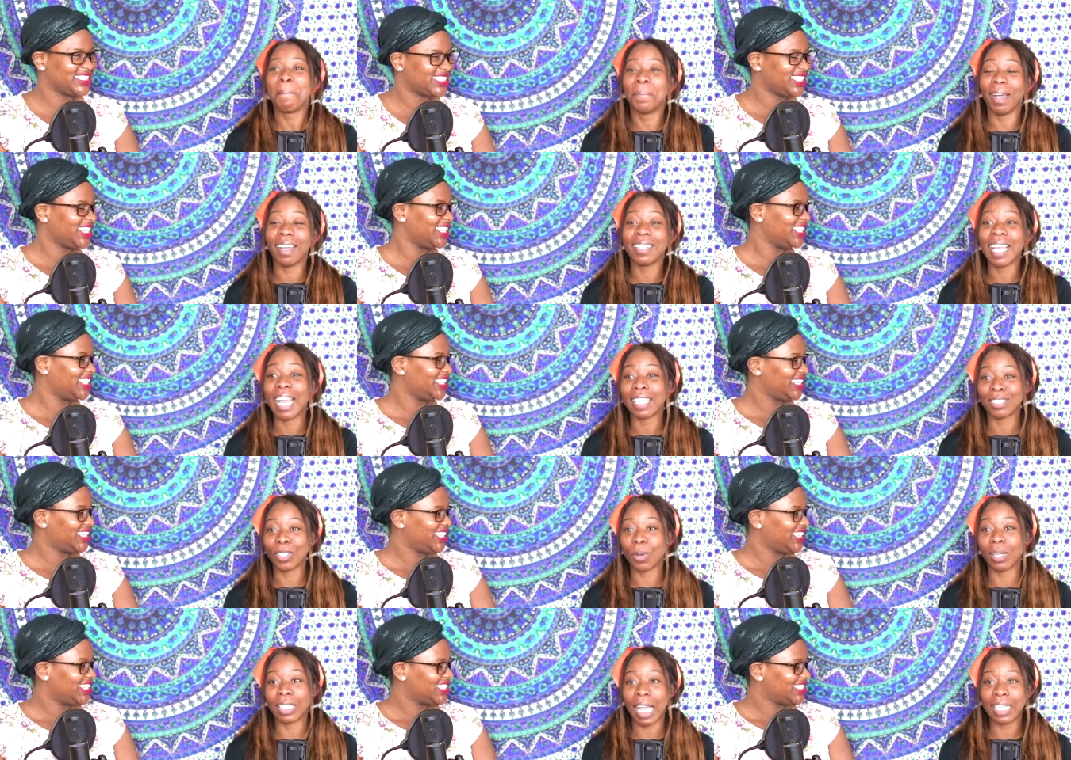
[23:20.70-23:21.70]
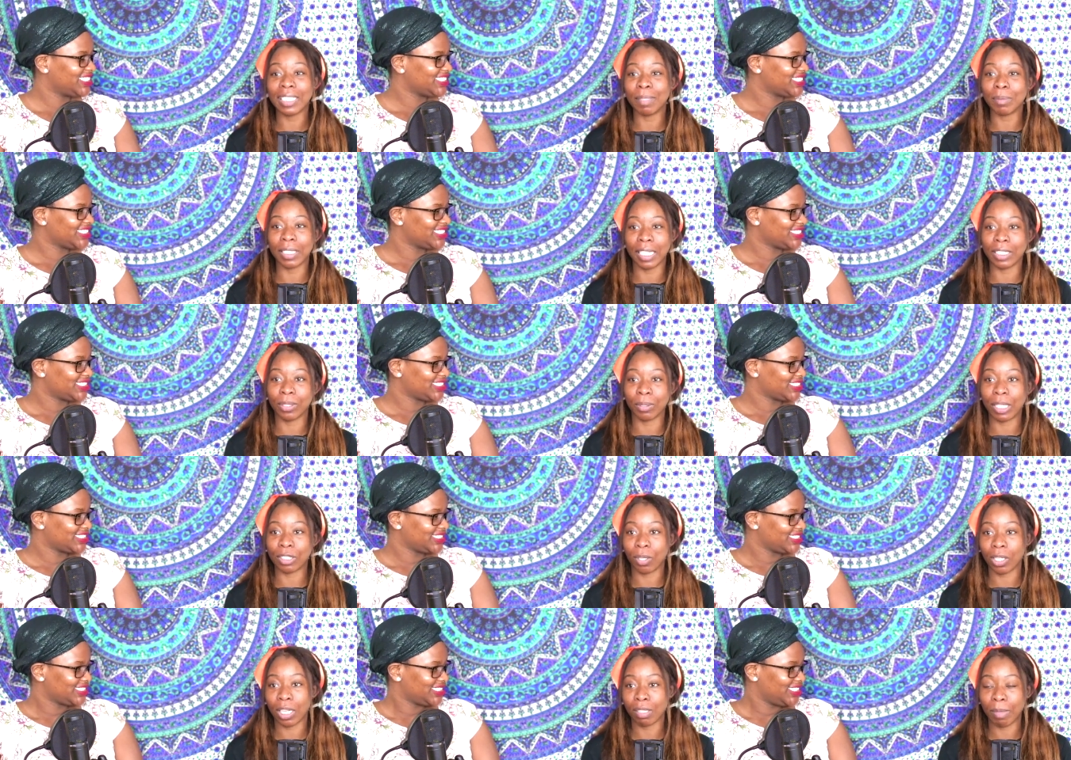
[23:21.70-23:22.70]
Speaker 1: but yeah. So a guy named Daniel. That's
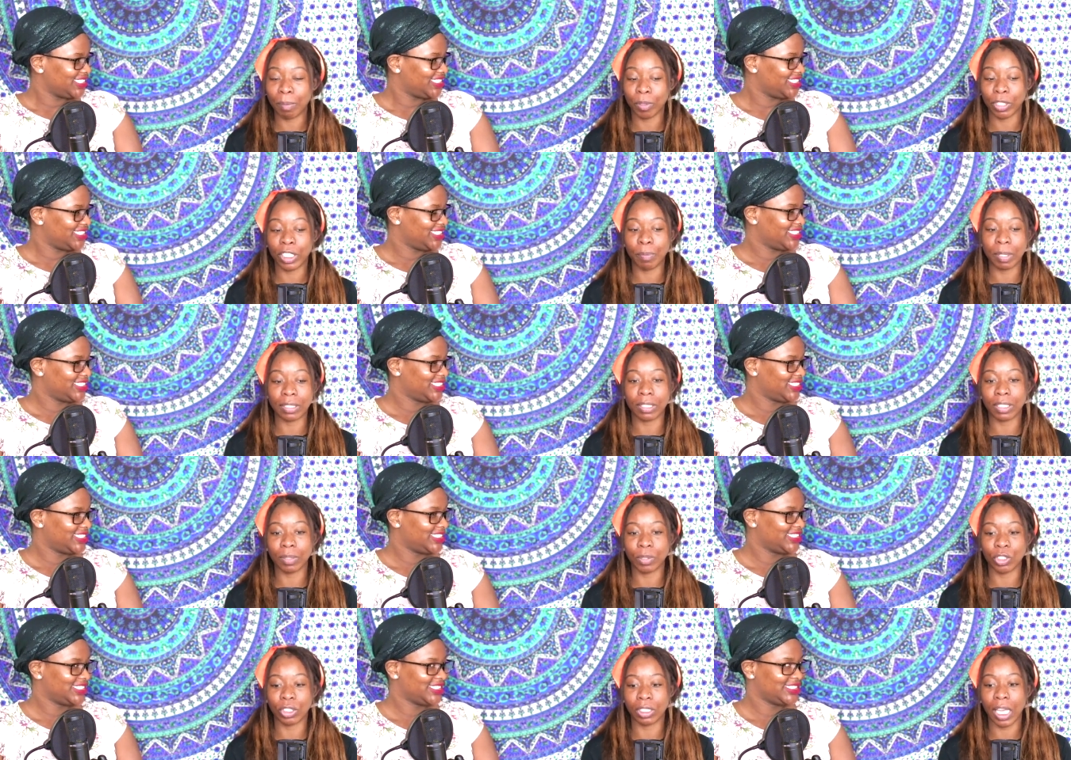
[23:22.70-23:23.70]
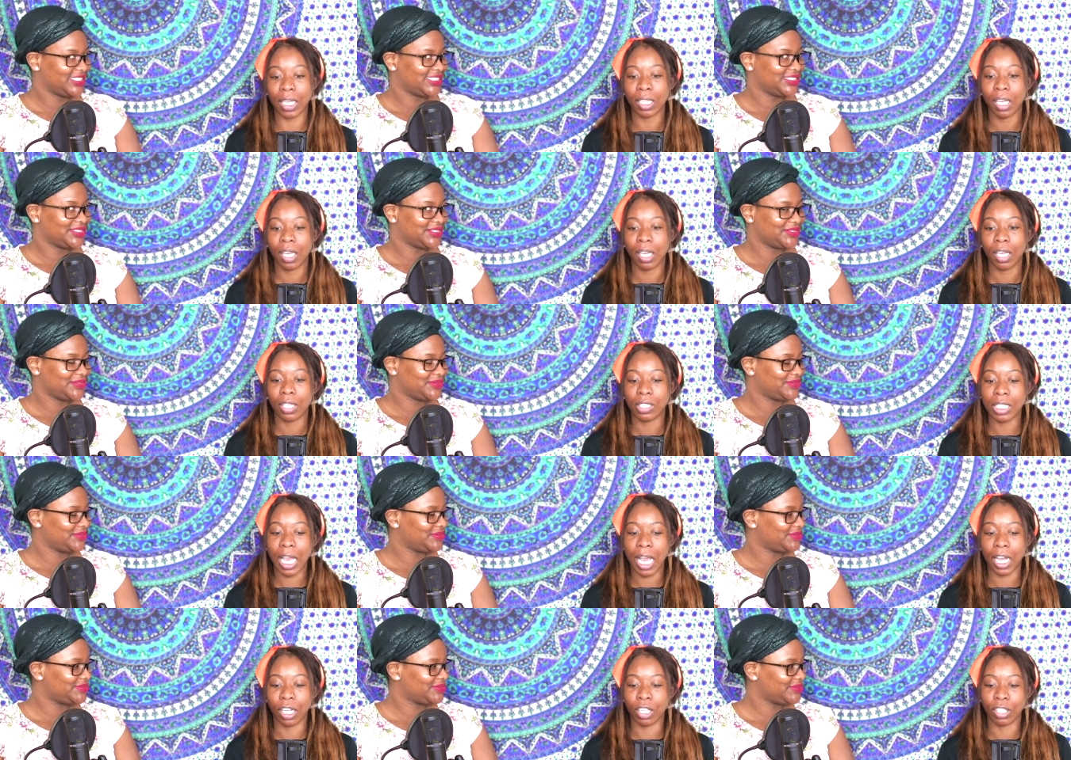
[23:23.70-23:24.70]
all I remember. He basically was just like,
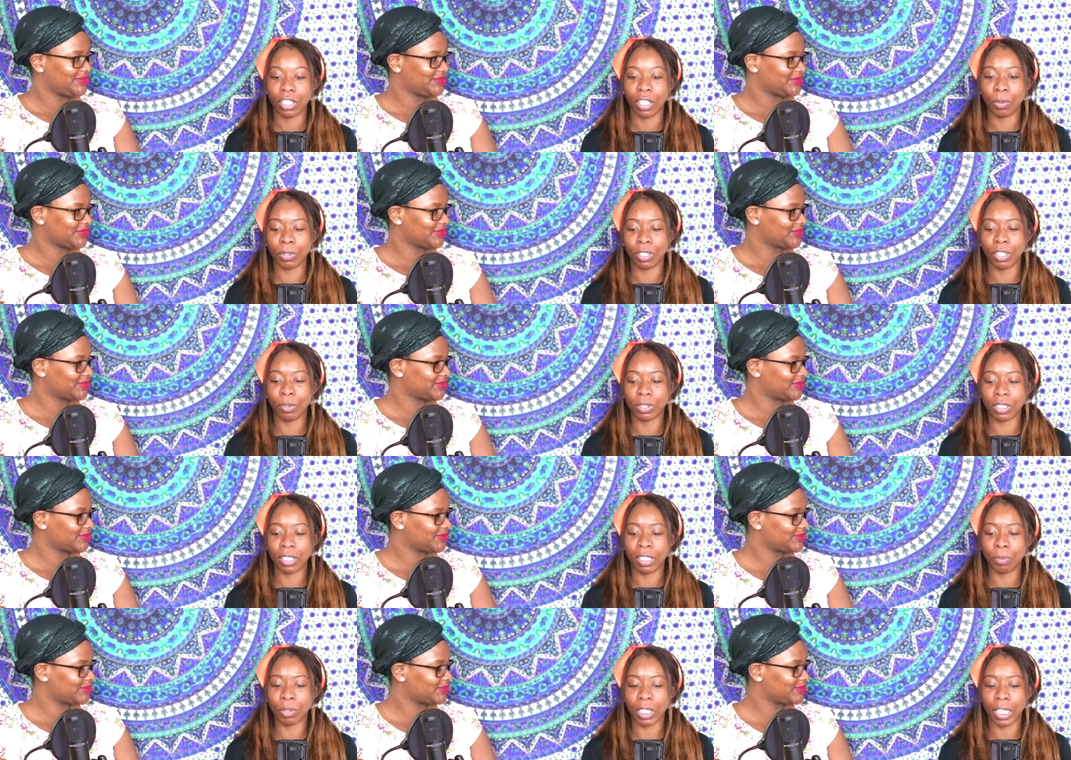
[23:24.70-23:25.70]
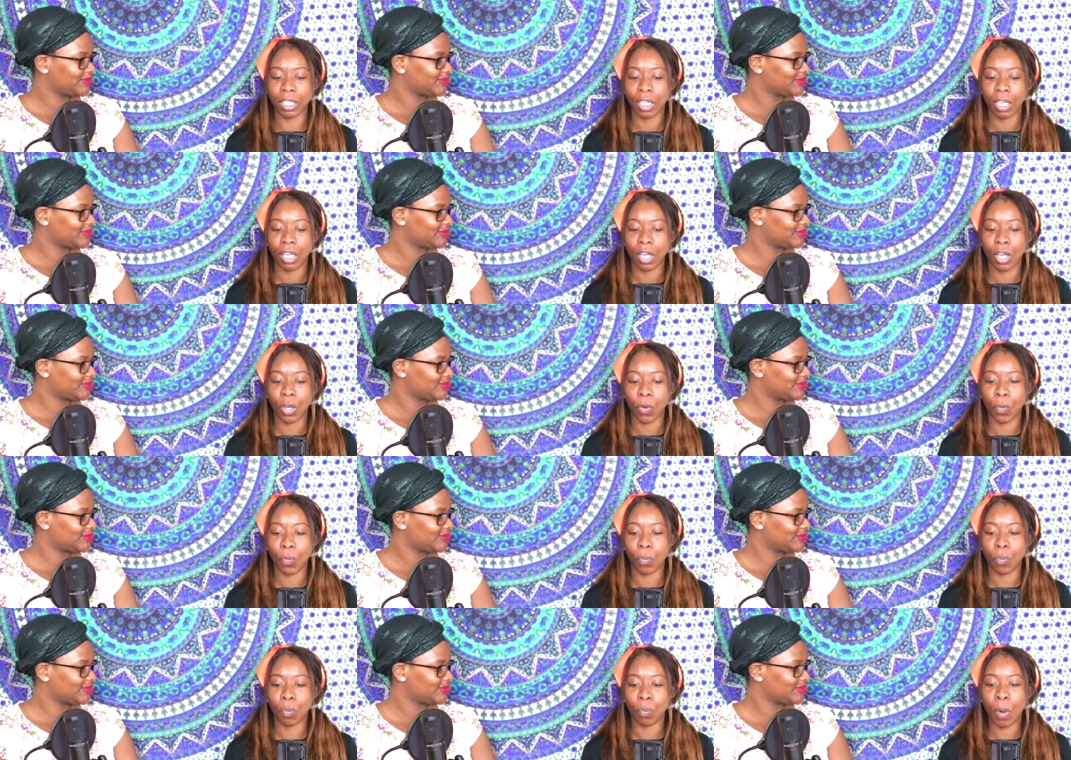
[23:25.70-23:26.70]
yeah. He he, he was like,
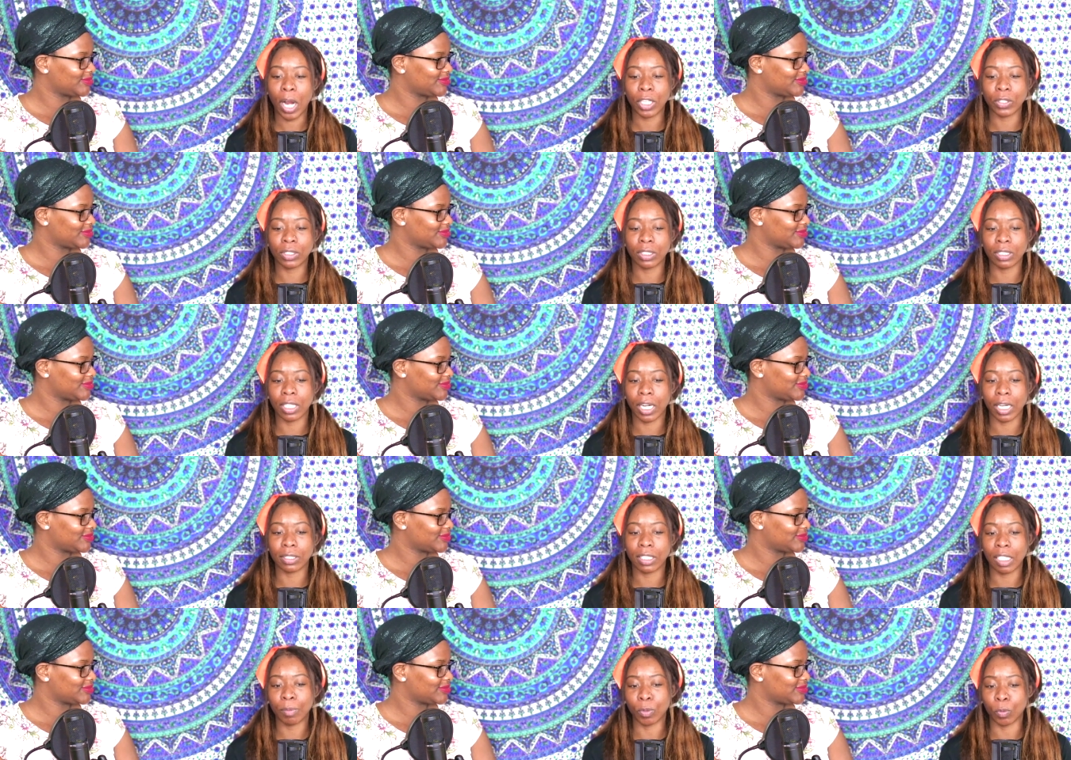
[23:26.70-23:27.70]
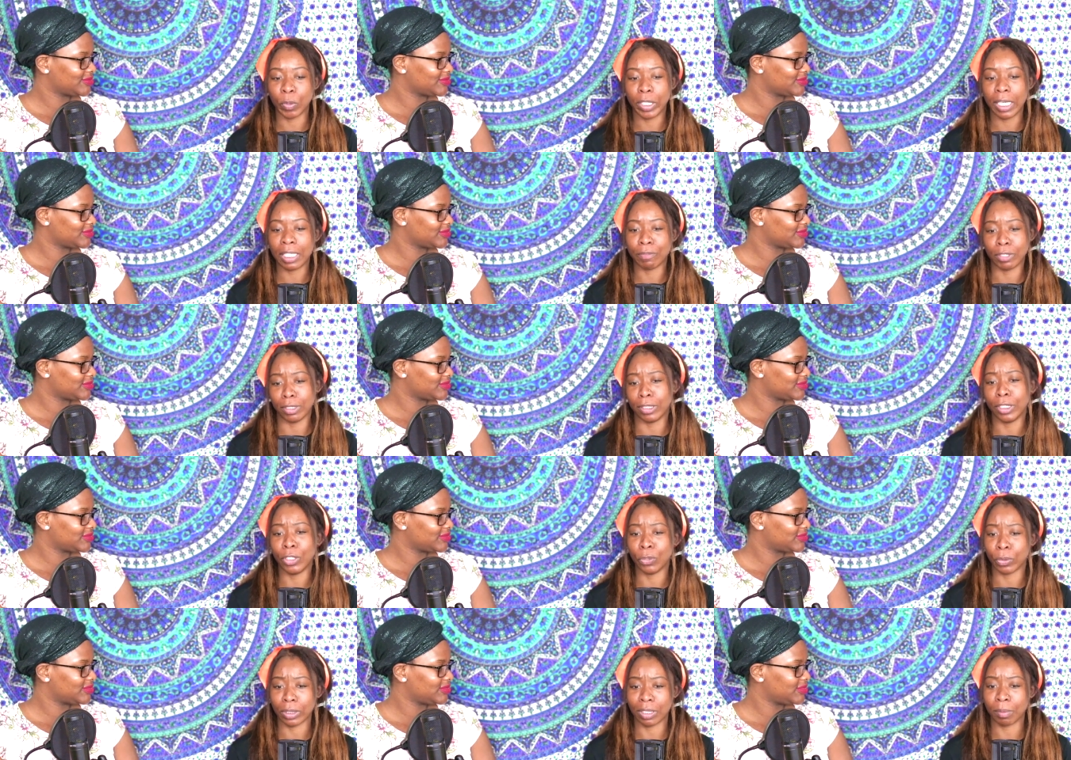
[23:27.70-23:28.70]
why are you sitting at our table? We can't even see
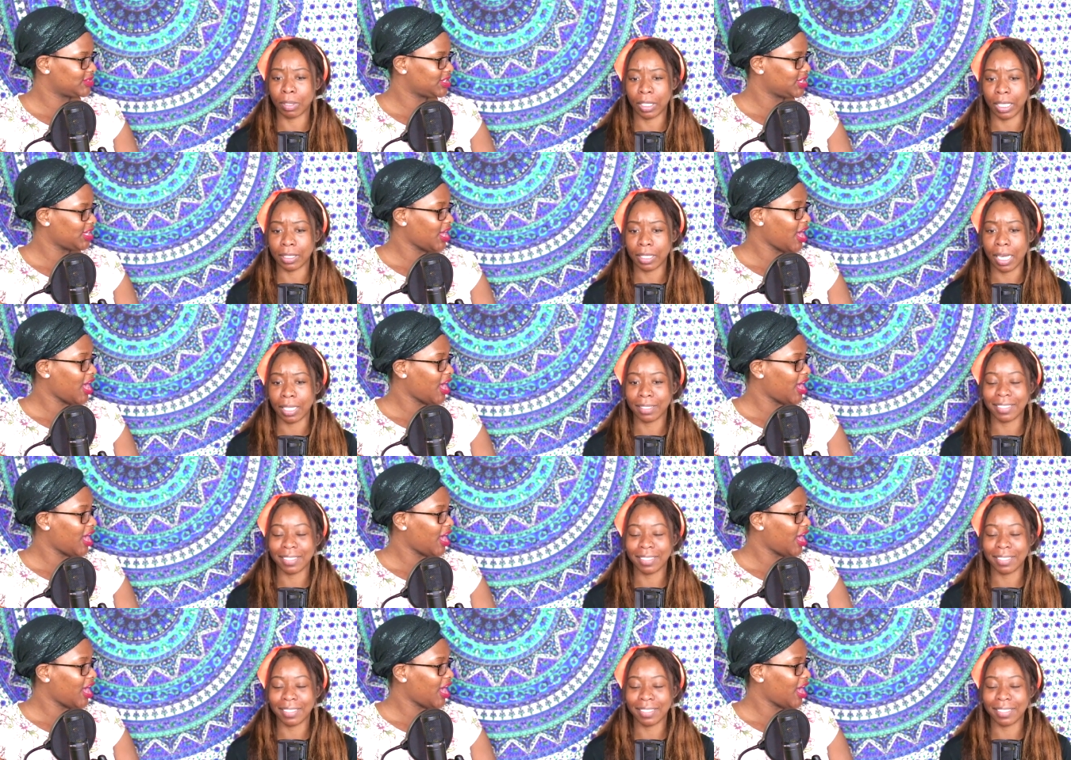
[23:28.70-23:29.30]
you or something like that.